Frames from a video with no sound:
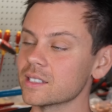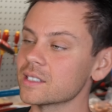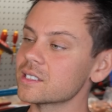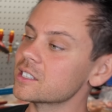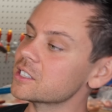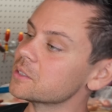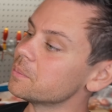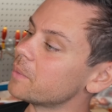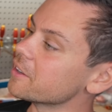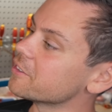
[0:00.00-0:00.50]
This
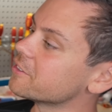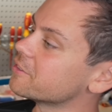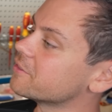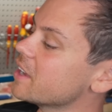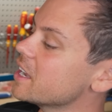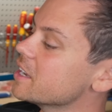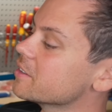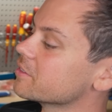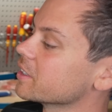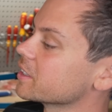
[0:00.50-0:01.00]
is my
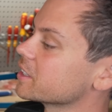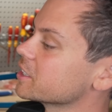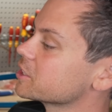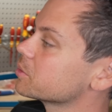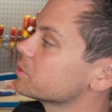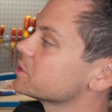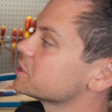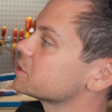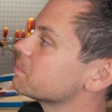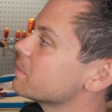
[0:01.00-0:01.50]
favorite.
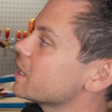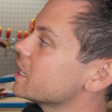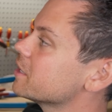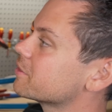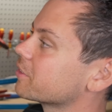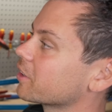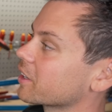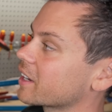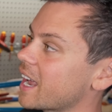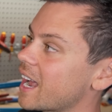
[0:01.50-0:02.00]
This one's made
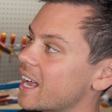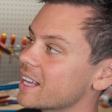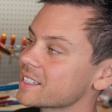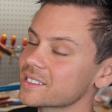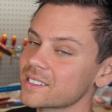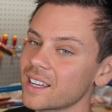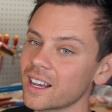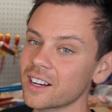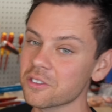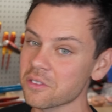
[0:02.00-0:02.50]
for
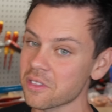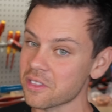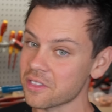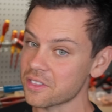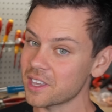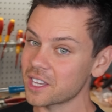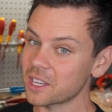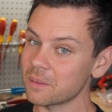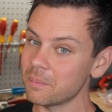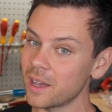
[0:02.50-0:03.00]
cast iron
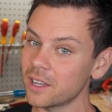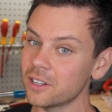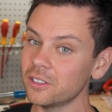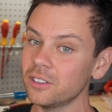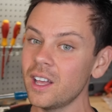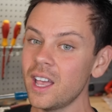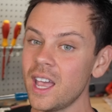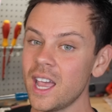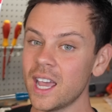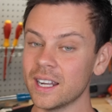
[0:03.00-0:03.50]
thick
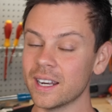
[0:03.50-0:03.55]
metal